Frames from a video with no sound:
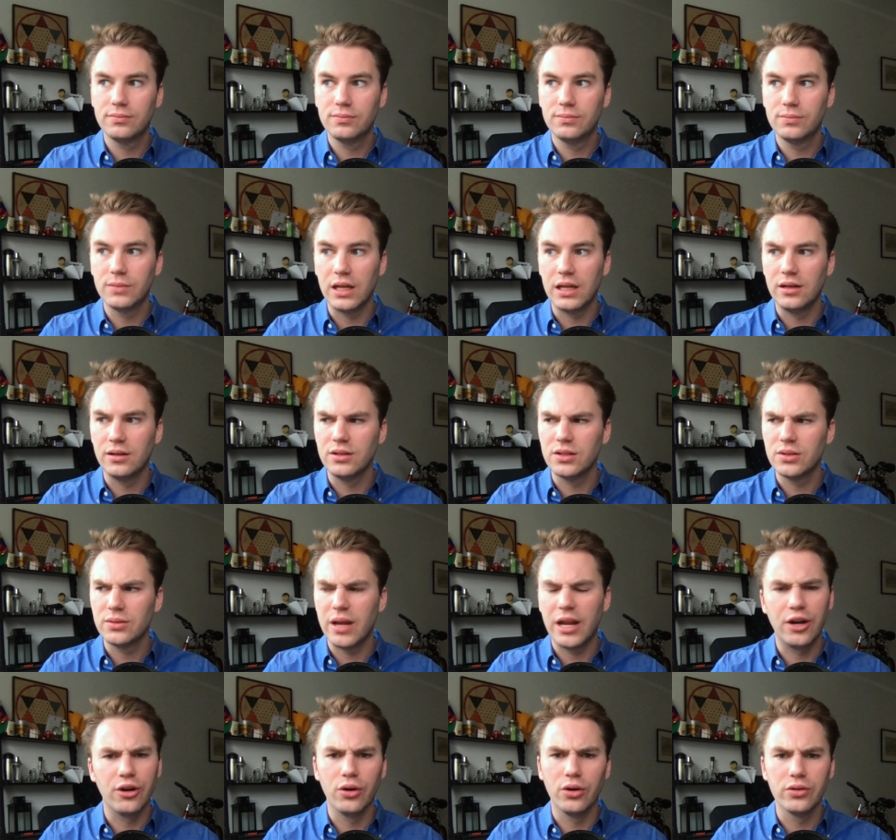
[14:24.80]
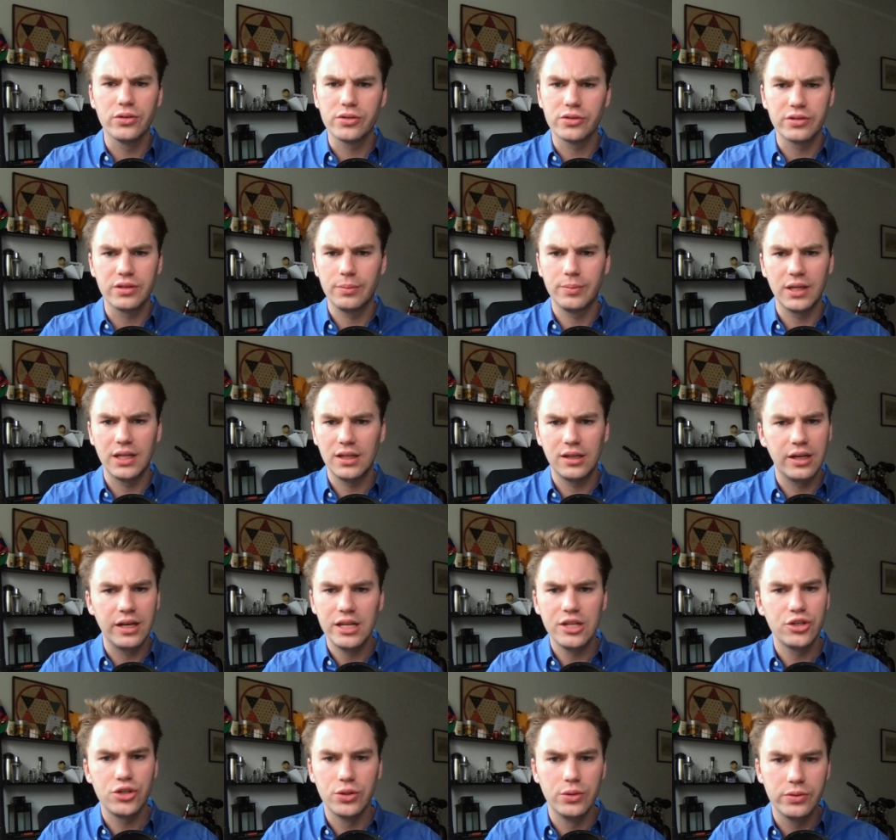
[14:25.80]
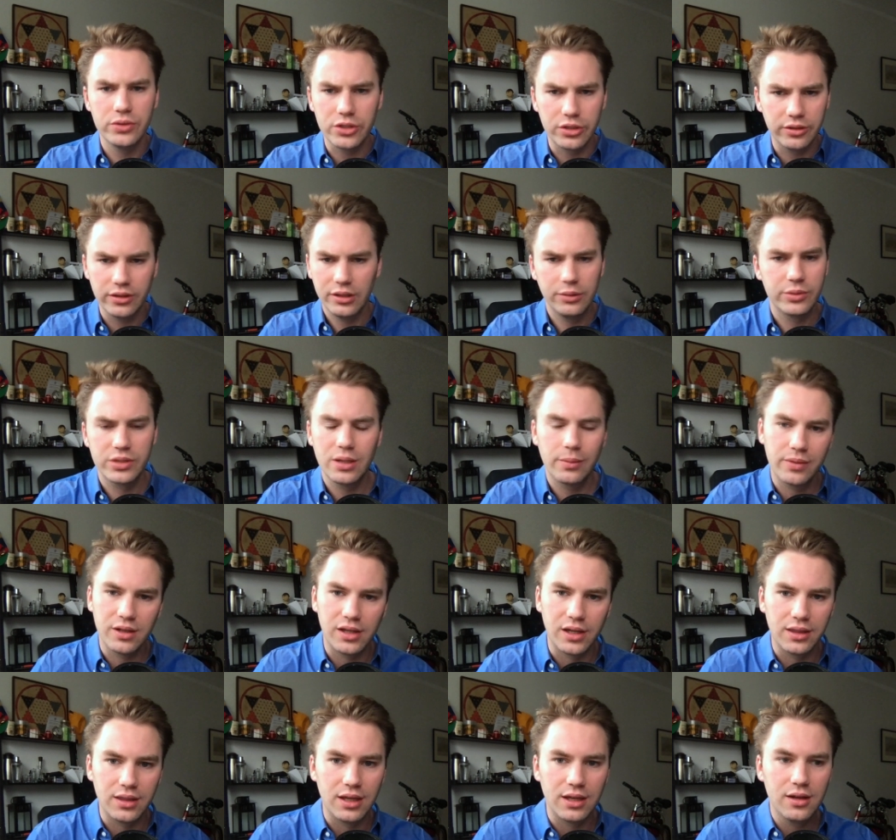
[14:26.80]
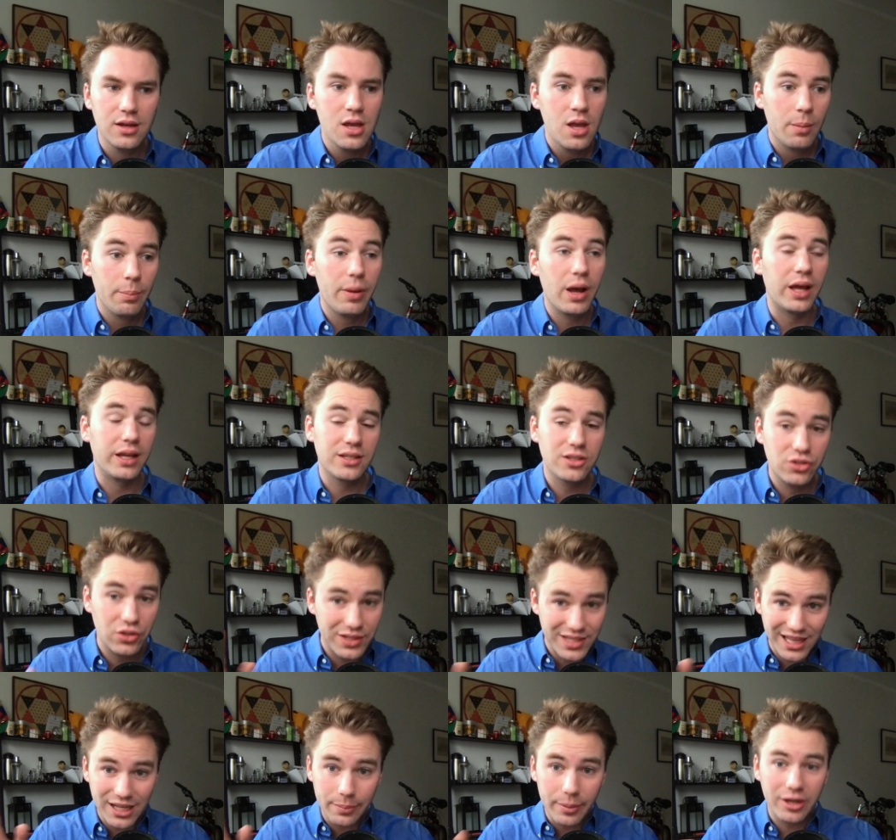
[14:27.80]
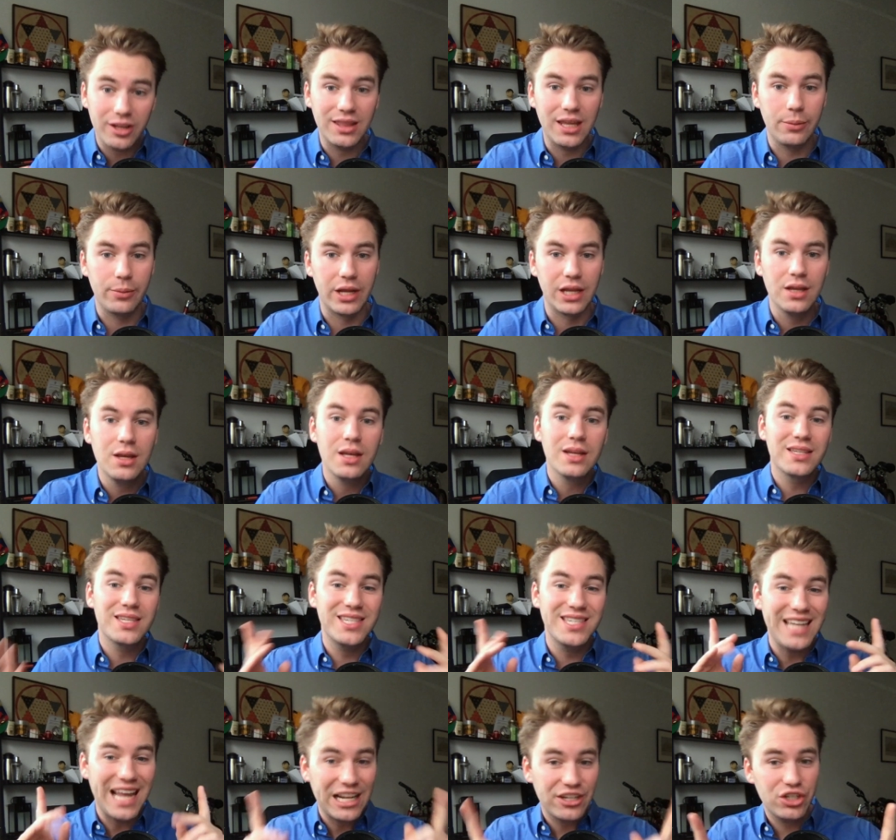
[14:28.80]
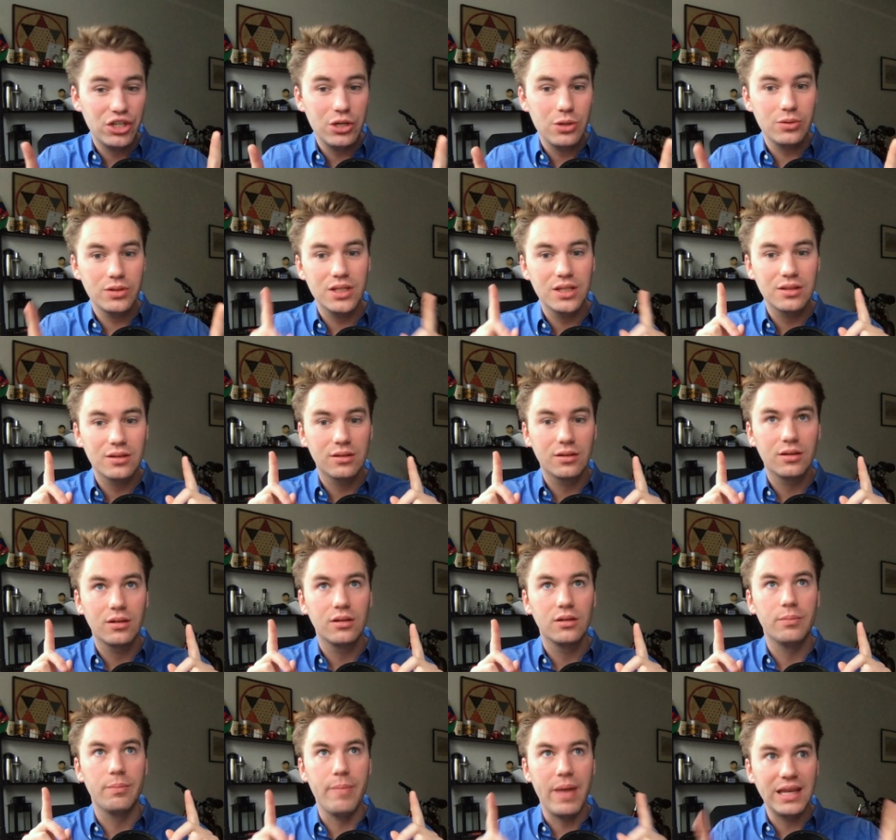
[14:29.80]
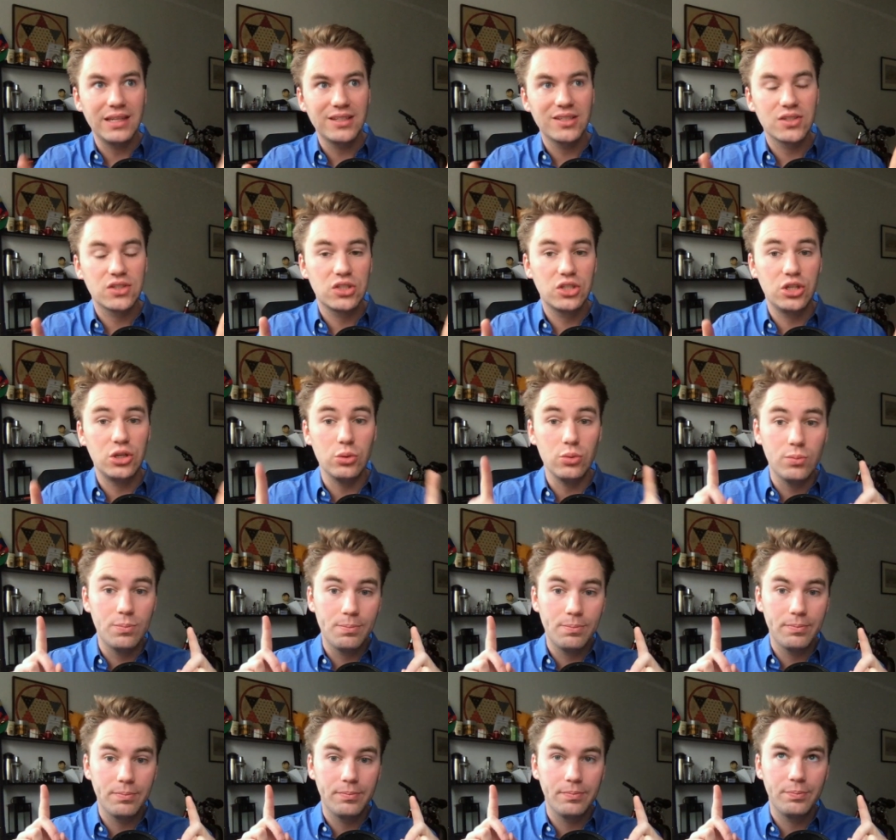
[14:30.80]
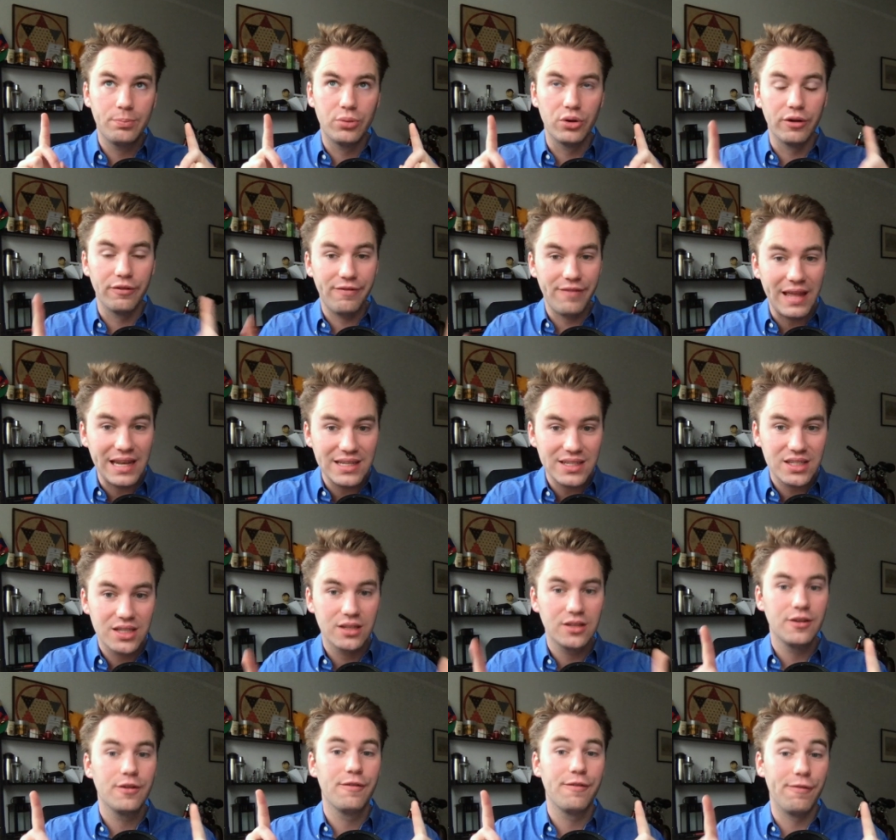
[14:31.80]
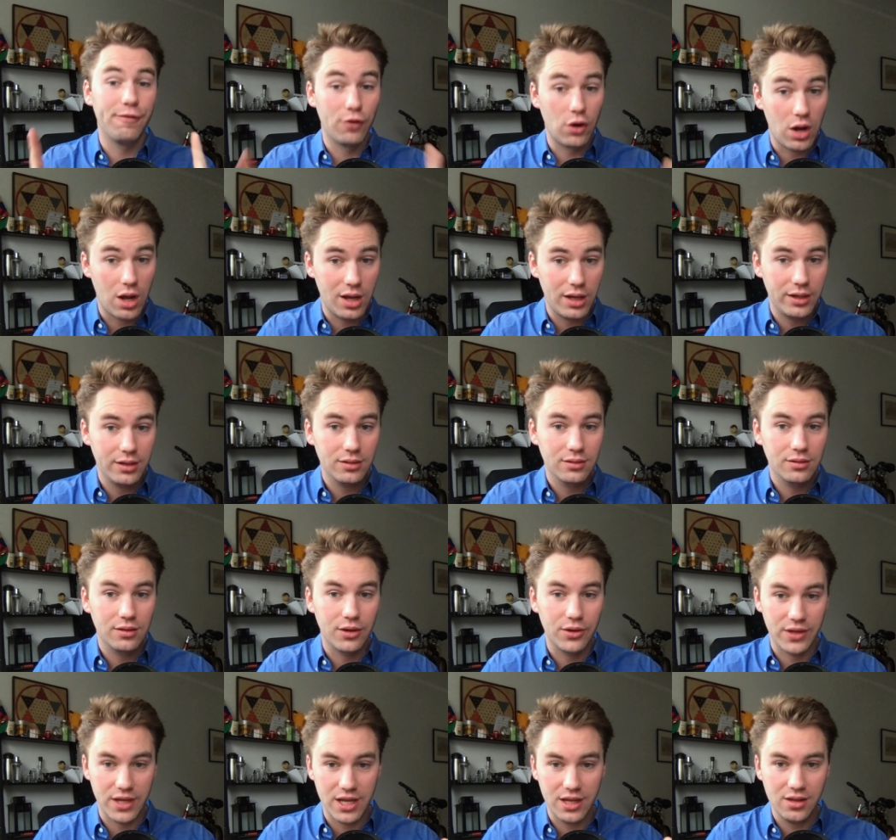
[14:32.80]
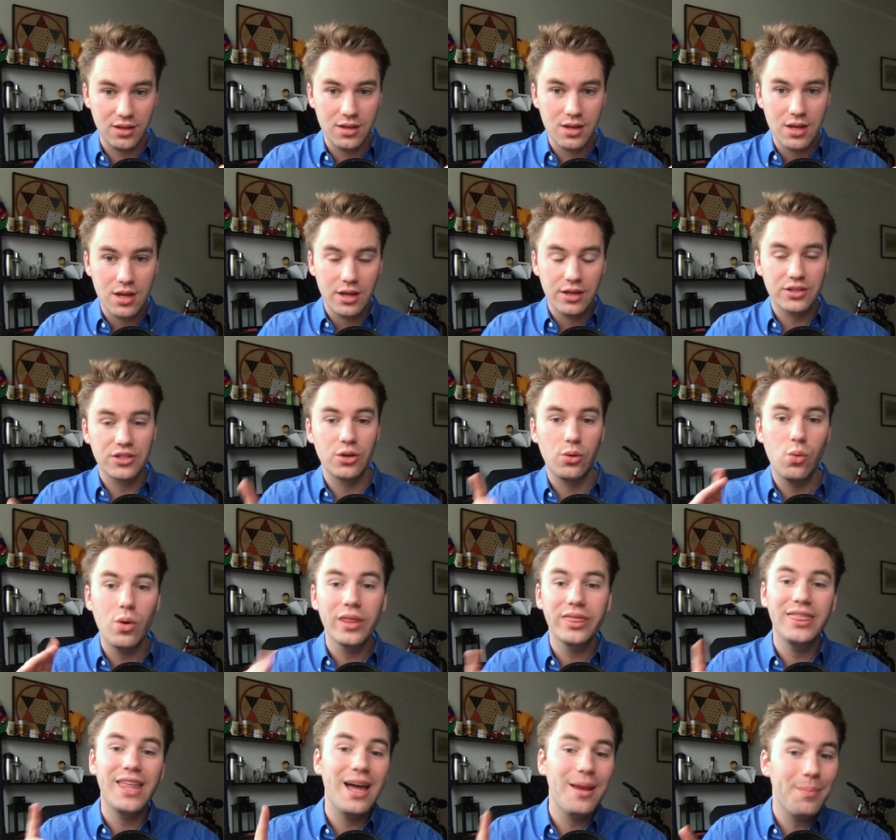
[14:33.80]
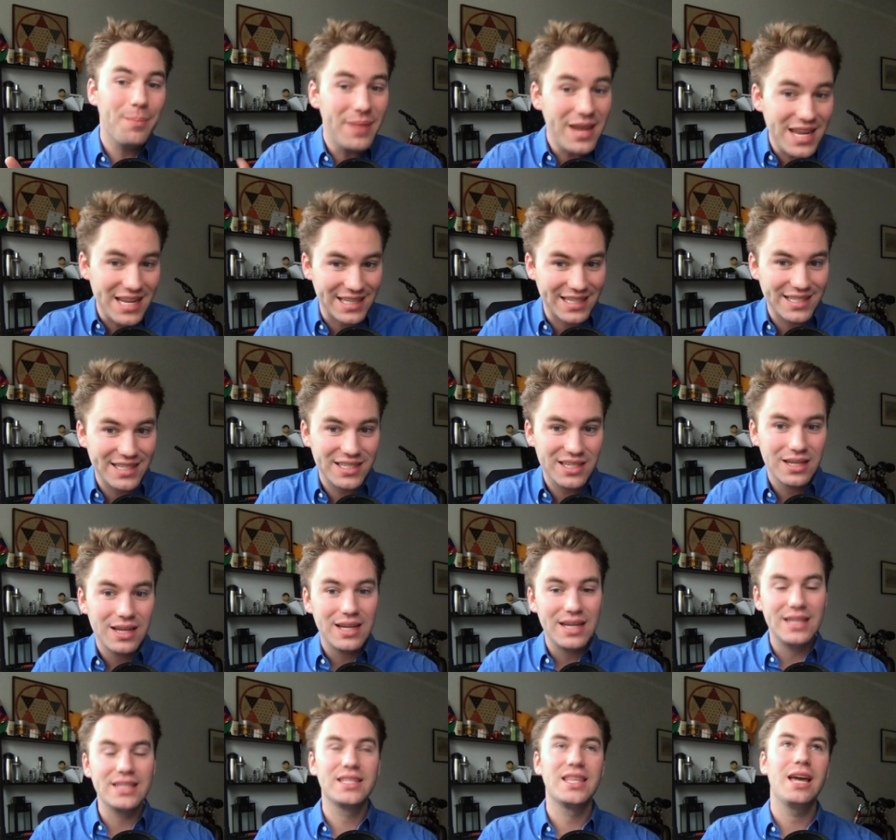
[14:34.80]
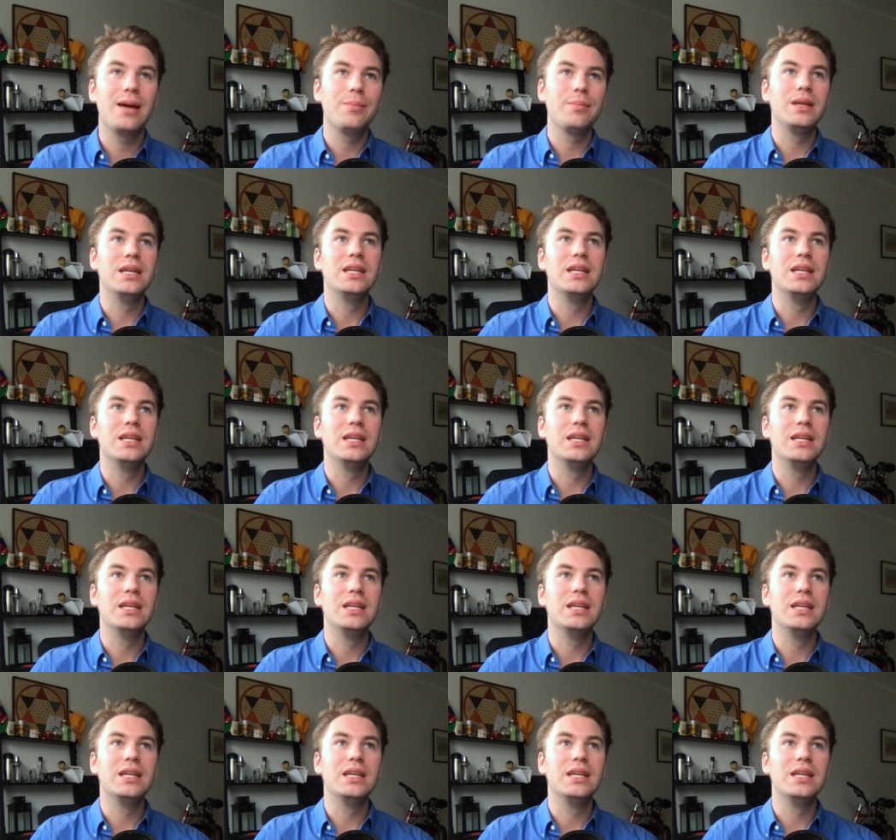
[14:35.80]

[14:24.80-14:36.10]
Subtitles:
errors or something, and issues, or it was something like that. But just think about it that way. Statute meant to prevent fraud. Okay? So what that means is that